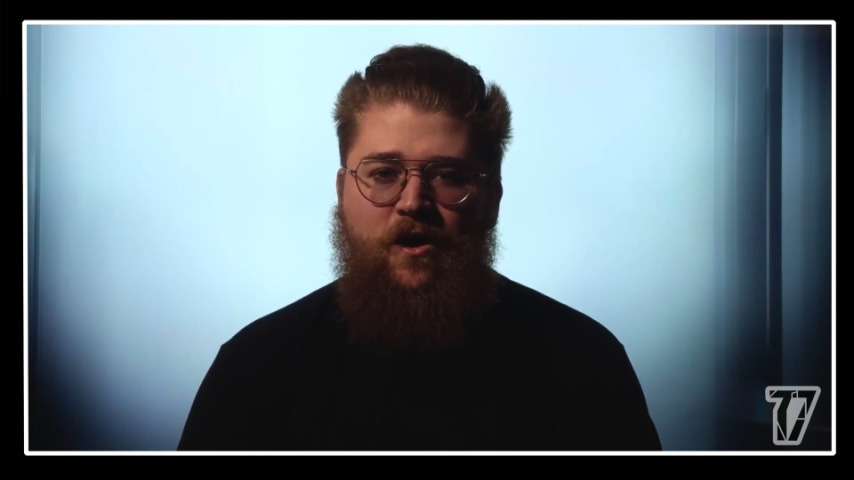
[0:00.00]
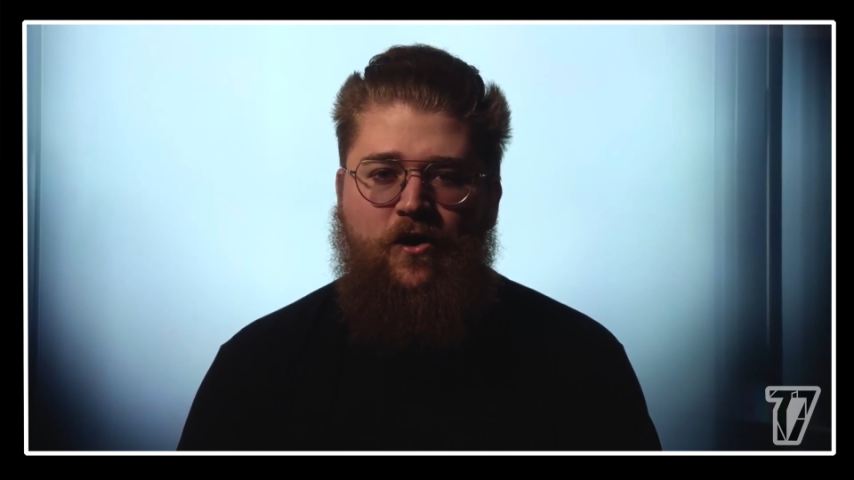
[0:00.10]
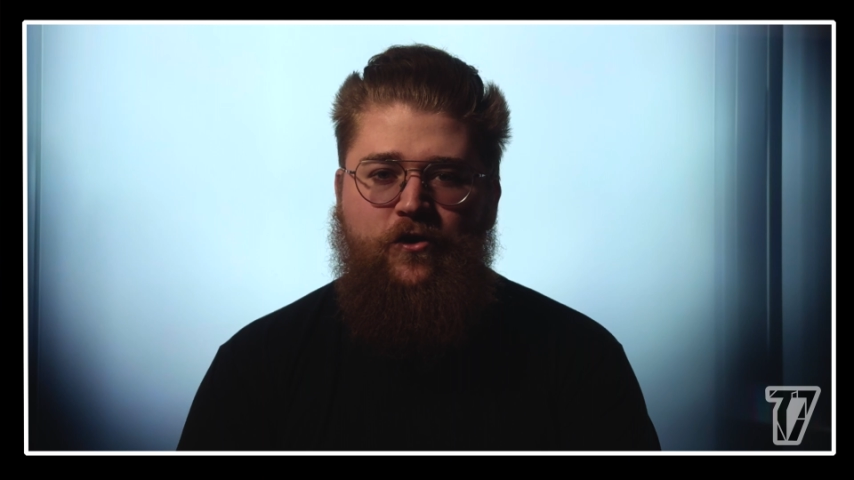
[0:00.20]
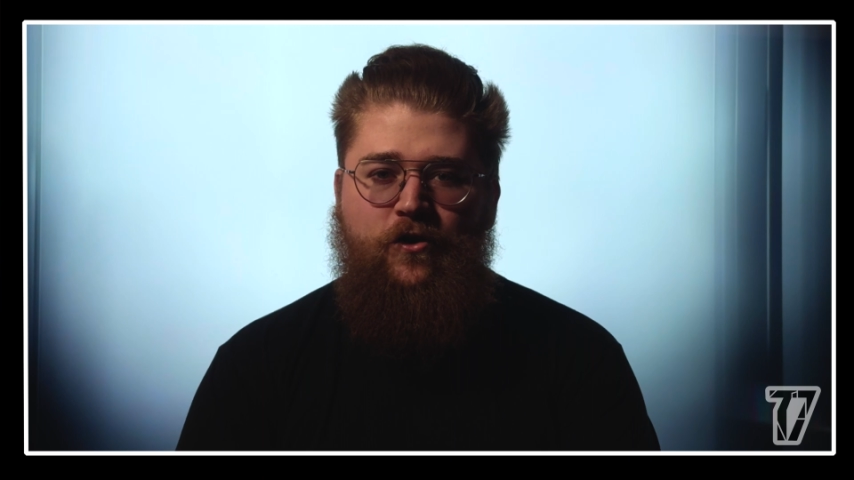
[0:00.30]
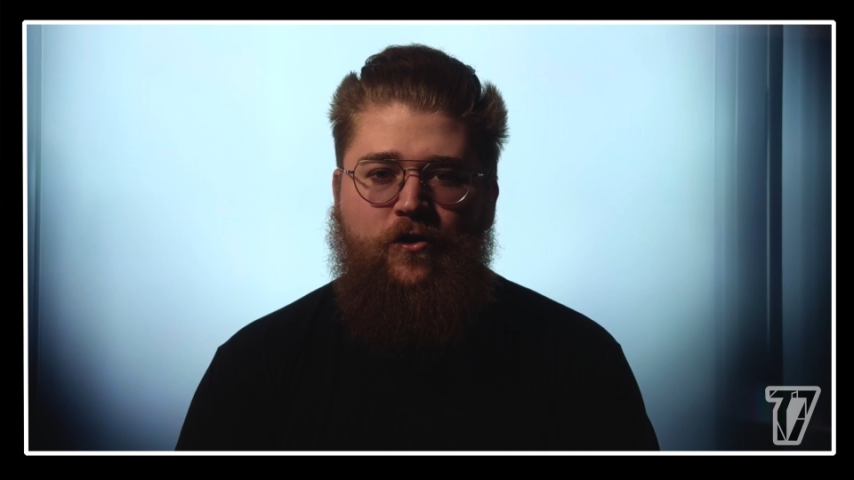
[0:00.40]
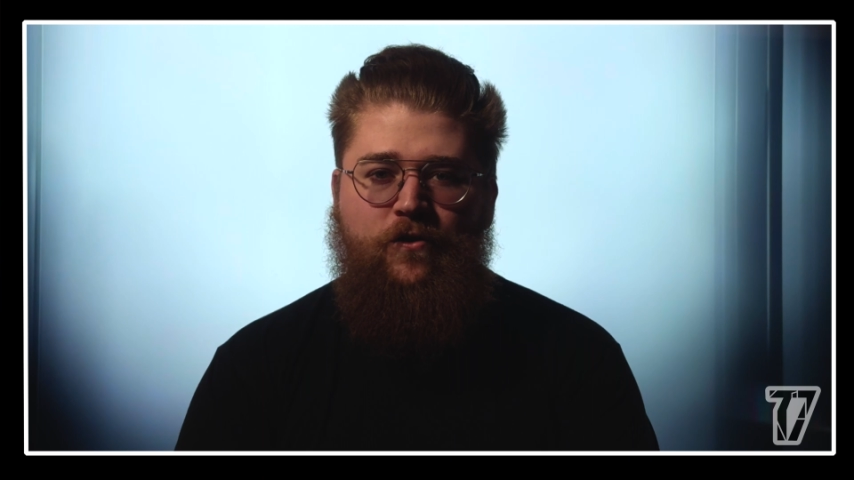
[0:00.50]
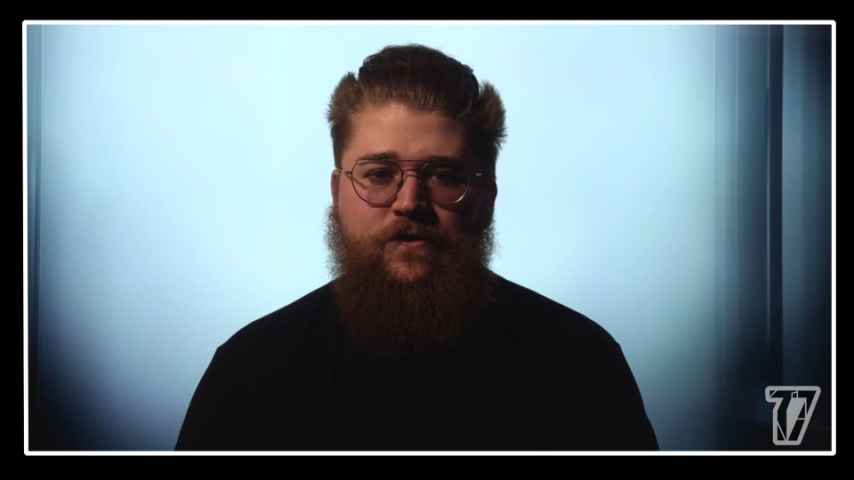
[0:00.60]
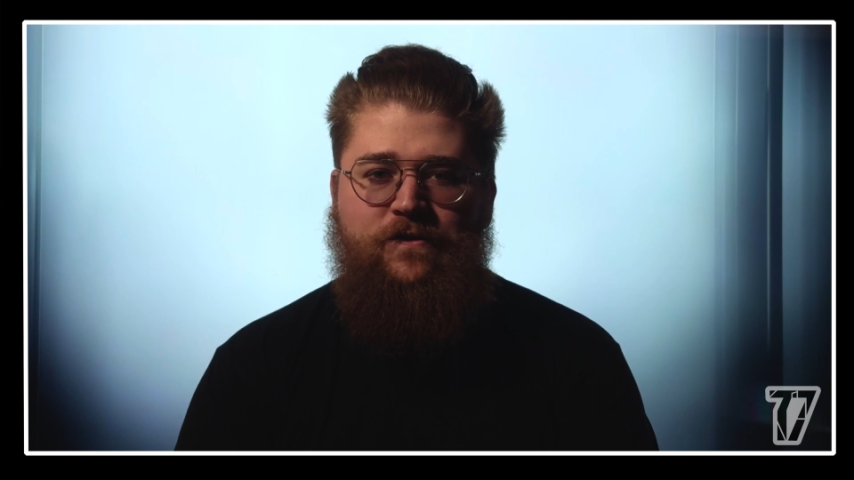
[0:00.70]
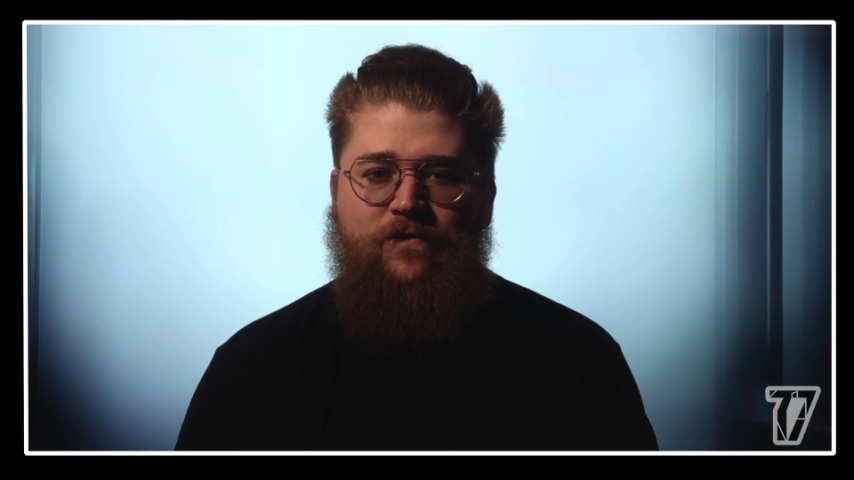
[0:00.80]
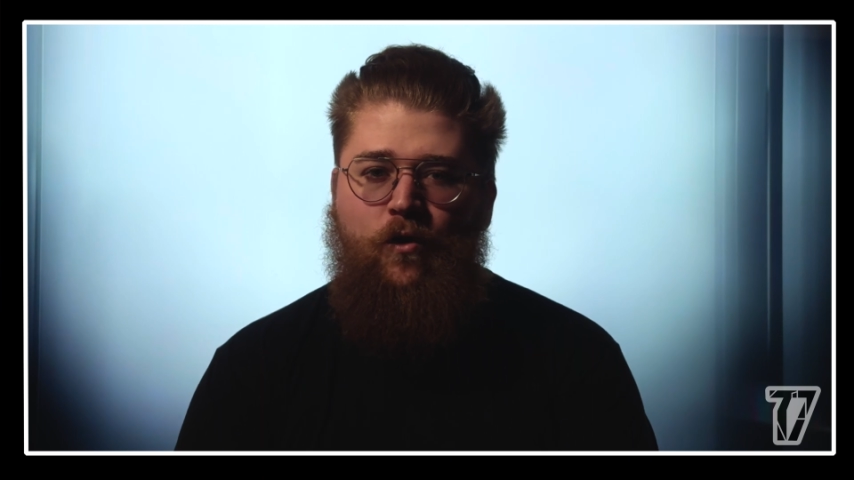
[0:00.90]

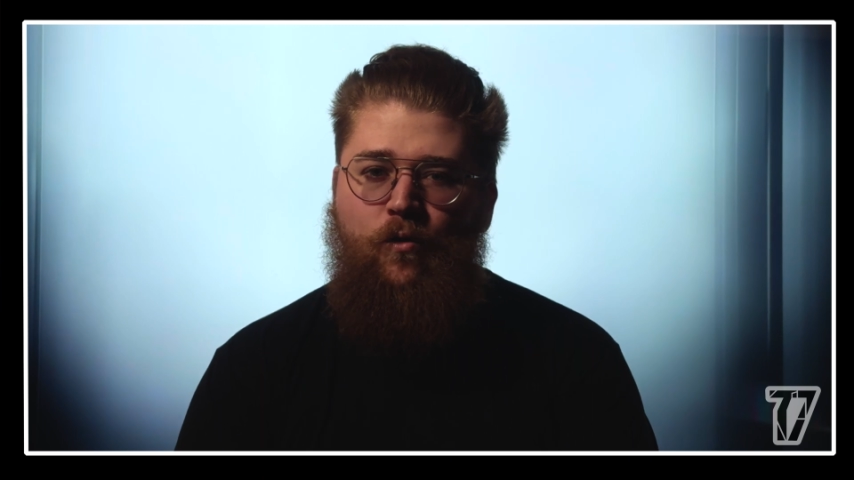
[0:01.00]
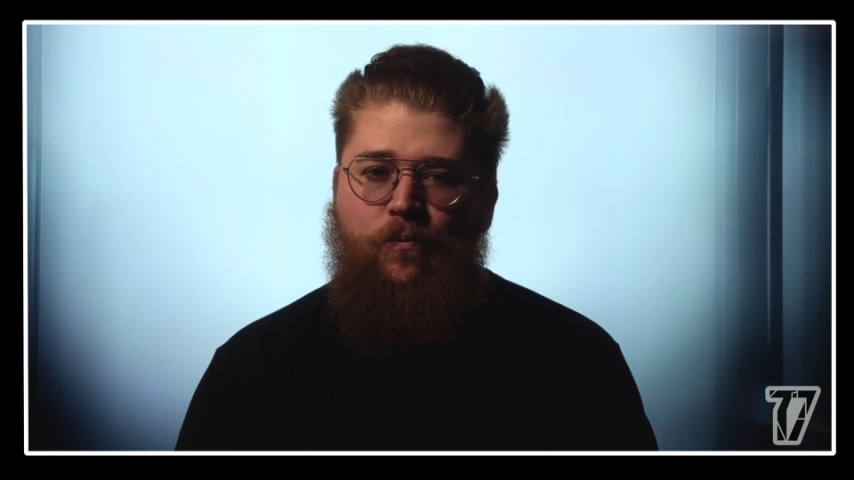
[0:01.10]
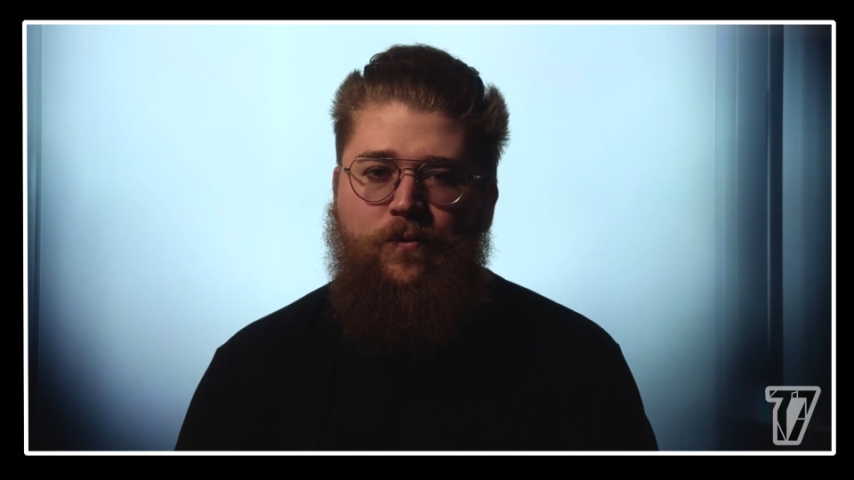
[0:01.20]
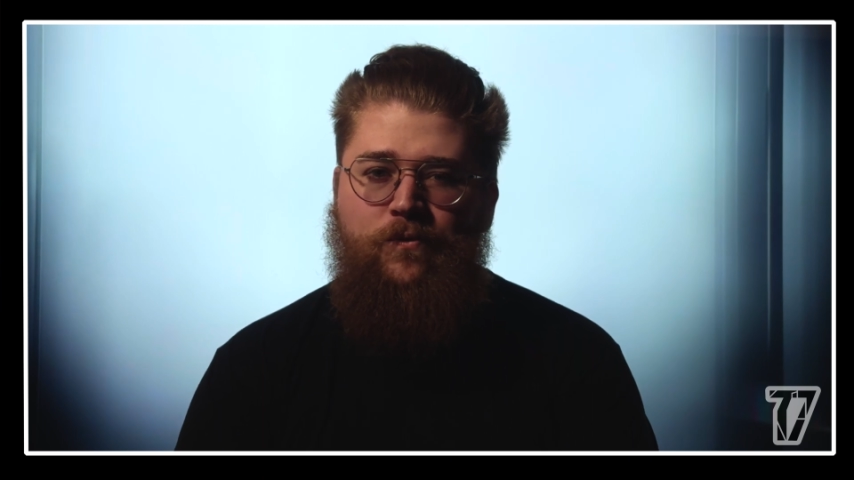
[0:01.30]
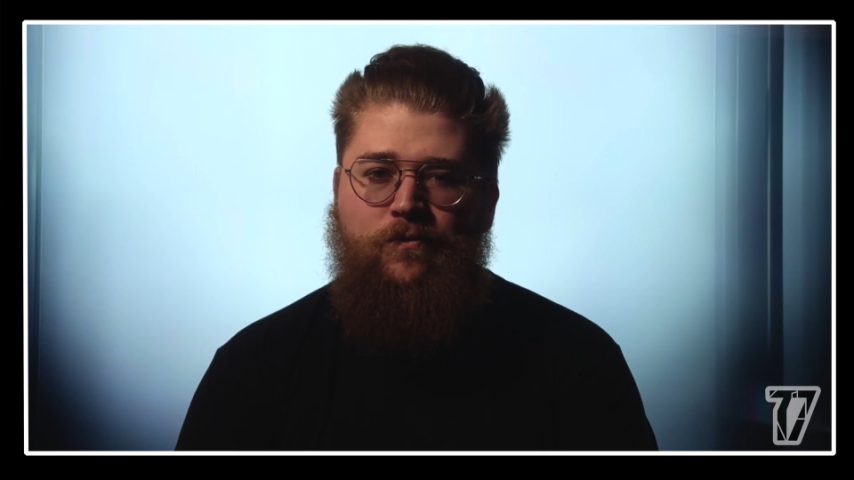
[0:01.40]
undercurrents of hope,